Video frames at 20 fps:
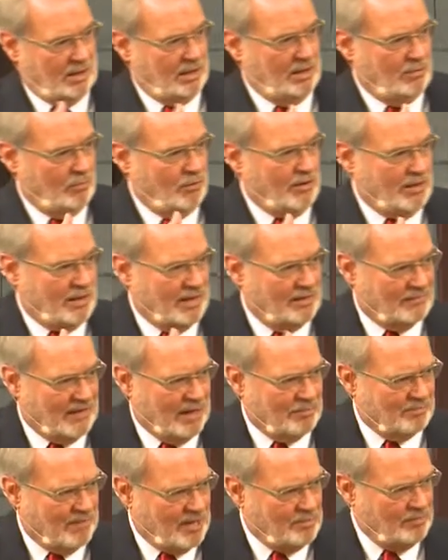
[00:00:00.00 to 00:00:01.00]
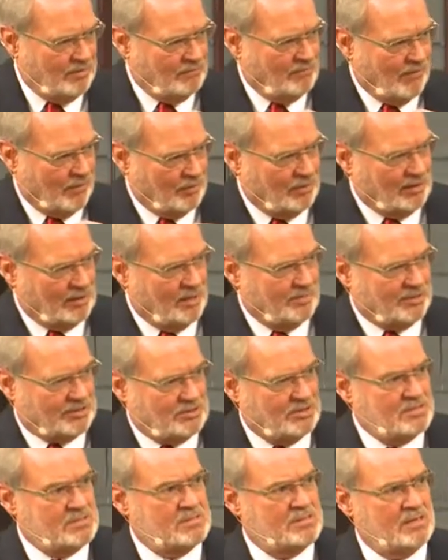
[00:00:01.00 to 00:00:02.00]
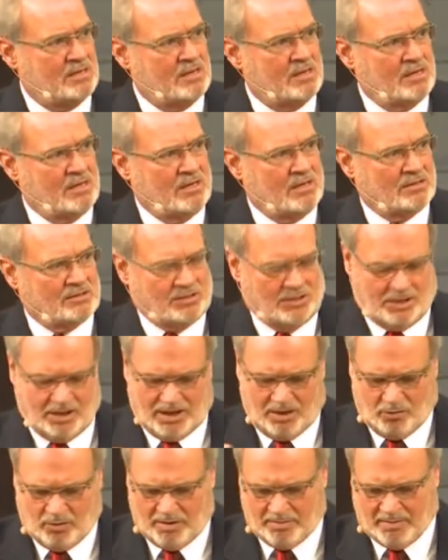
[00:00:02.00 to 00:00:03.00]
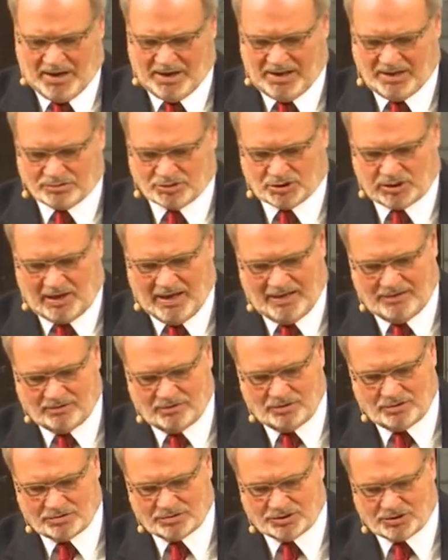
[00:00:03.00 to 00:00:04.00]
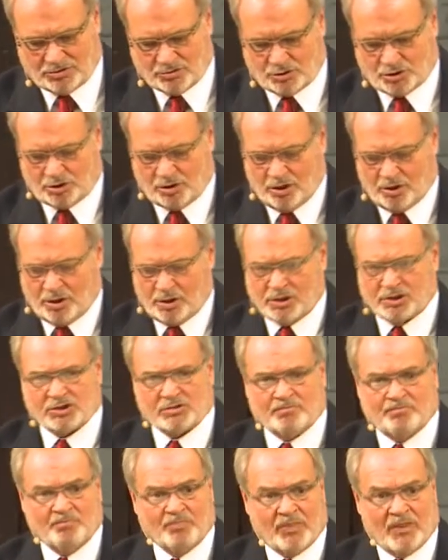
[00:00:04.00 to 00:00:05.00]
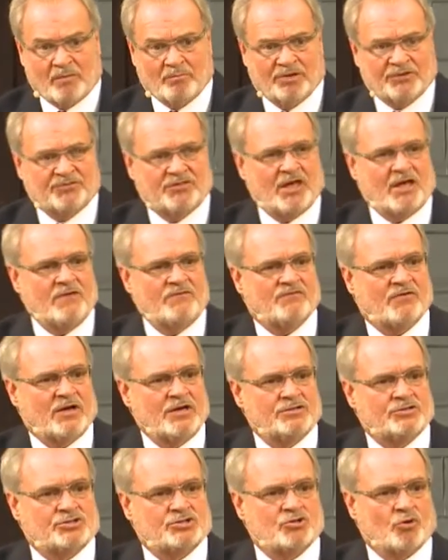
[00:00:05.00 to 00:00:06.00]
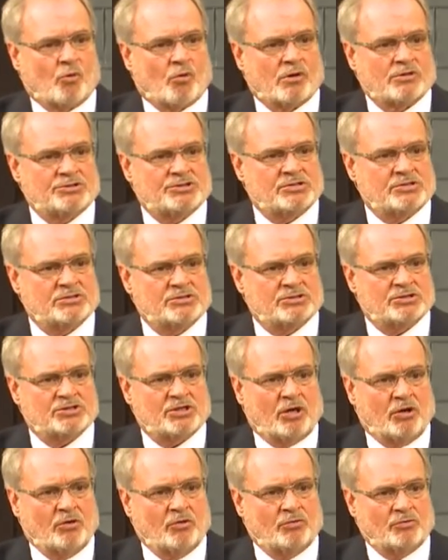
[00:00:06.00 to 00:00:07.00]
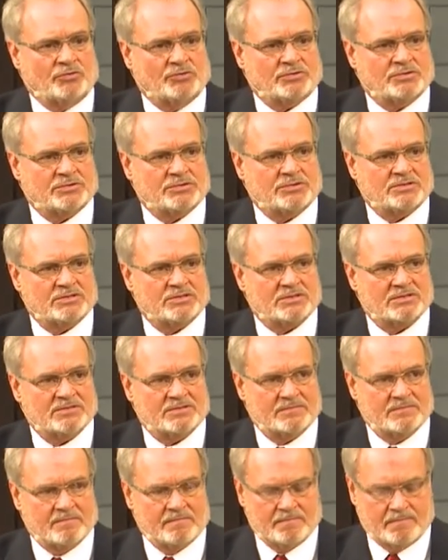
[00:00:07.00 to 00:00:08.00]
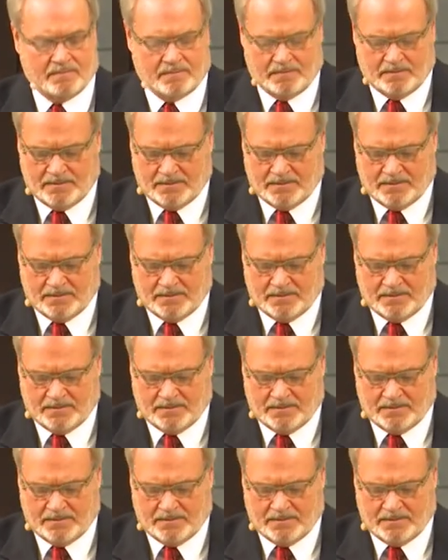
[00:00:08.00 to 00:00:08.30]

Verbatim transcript: Now, today we have that maybe very limited. Today we might have slanders and slurs, but they face swords and stones.